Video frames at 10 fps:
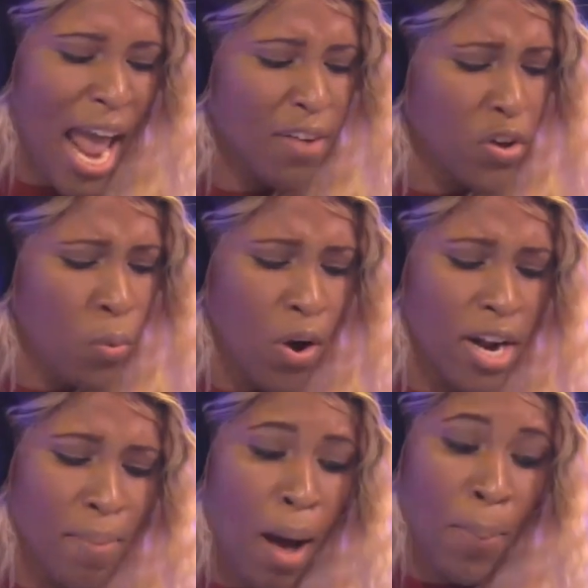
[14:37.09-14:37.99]
And if you're
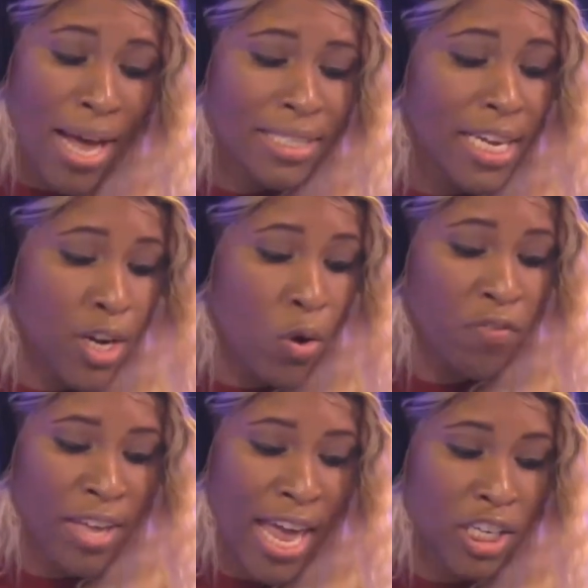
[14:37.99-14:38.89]
worried about pesky
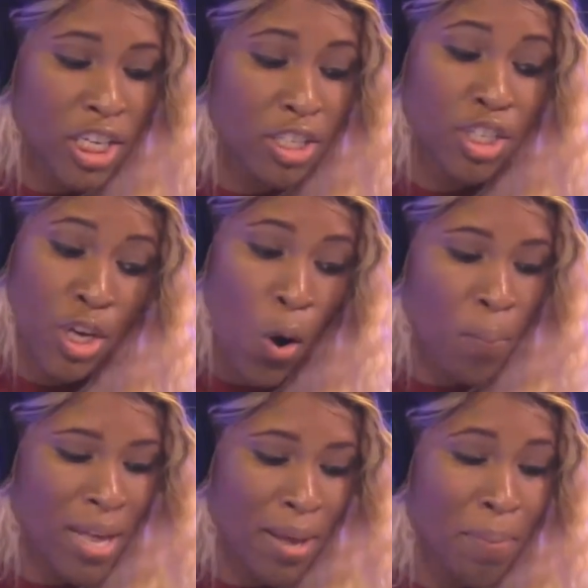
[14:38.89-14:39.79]
notifications,
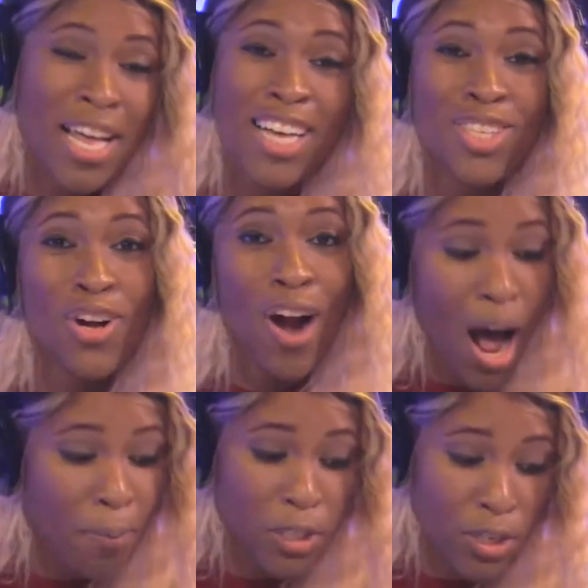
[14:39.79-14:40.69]
don't be, because they're
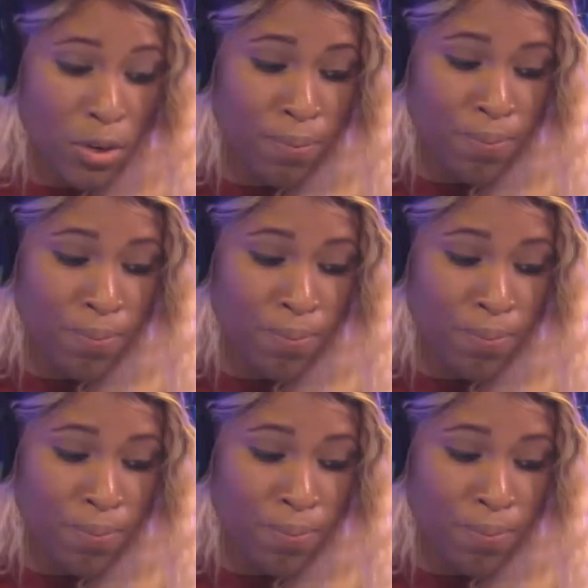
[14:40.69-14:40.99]
optional.